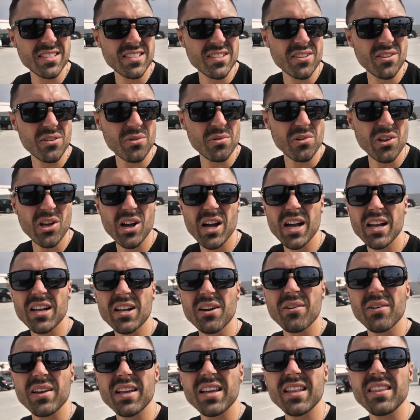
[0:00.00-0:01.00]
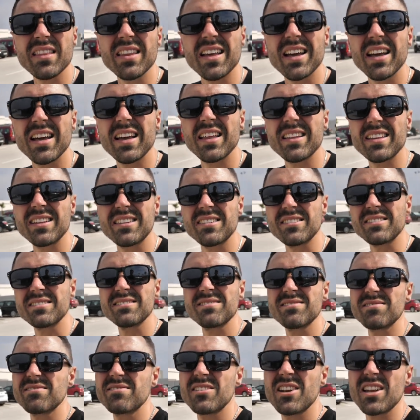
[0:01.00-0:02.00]
there's no light going in there. They're not
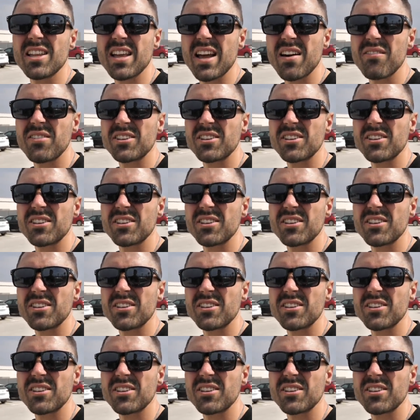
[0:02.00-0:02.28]
really